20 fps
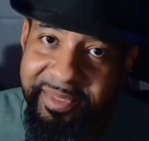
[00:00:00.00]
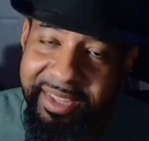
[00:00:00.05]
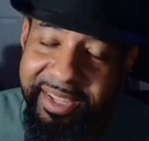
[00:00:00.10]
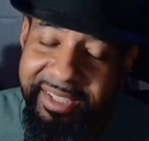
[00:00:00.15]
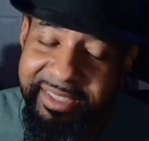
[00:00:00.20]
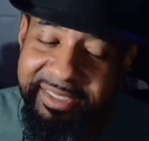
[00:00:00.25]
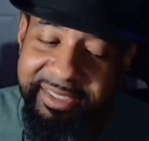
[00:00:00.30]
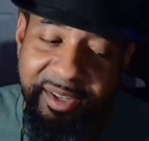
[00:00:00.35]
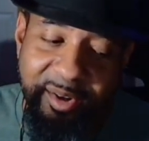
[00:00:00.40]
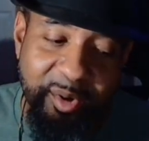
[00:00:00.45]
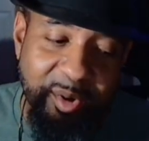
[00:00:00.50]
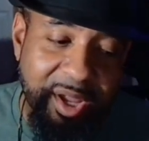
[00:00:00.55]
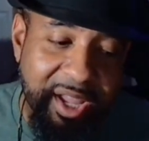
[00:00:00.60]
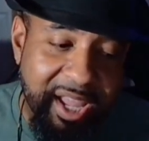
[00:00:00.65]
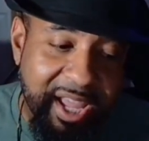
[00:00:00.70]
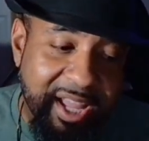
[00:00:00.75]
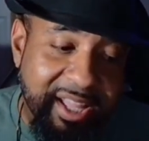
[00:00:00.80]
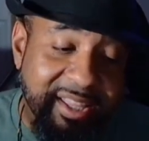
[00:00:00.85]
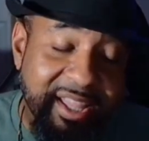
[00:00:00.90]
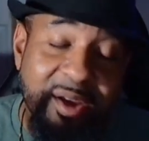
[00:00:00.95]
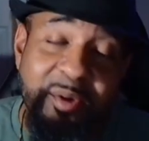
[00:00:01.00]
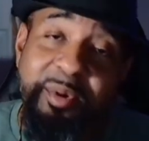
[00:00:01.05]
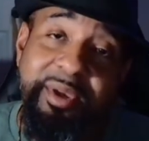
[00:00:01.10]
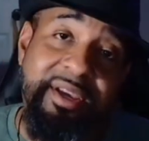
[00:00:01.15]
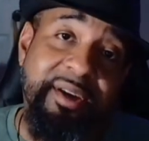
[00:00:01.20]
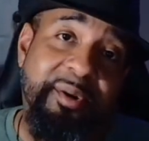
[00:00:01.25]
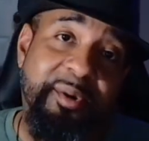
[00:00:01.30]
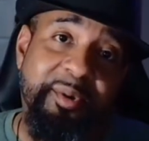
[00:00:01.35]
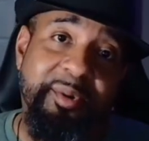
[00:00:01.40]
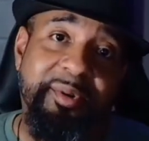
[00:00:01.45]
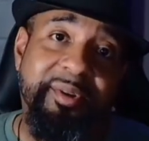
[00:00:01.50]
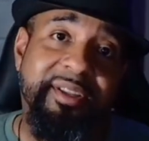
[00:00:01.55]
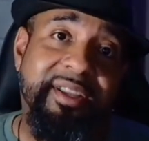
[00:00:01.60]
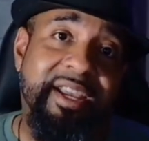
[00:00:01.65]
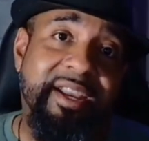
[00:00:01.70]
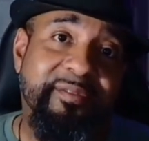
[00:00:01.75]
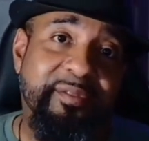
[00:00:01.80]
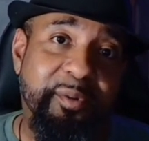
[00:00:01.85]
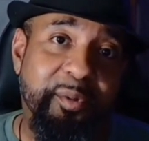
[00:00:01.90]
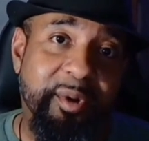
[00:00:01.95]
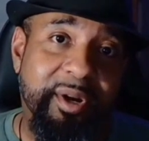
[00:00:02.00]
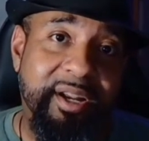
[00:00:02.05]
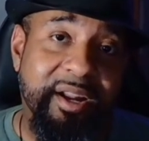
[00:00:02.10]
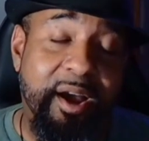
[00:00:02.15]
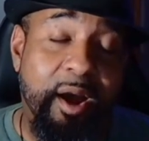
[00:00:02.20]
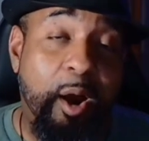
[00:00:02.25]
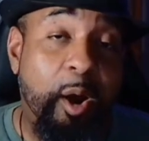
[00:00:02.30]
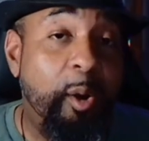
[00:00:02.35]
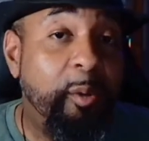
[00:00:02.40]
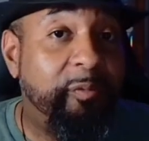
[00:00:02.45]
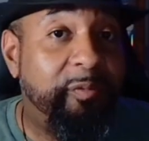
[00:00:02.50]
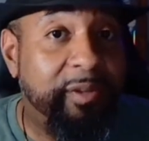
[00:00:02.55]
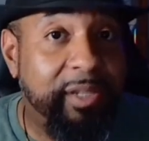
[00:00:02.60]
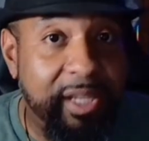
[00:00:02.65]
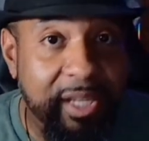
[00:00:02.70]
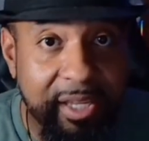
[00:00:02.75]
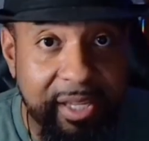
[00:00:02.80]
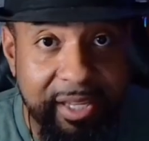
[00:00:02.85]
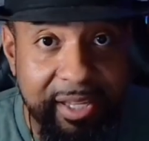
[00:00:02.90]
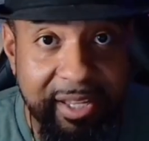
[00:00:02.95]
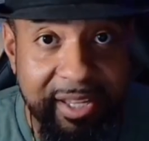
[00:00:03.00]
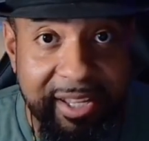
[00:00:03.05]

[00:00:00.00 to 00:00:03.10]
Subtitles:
So there we go, everyone. Hopefully.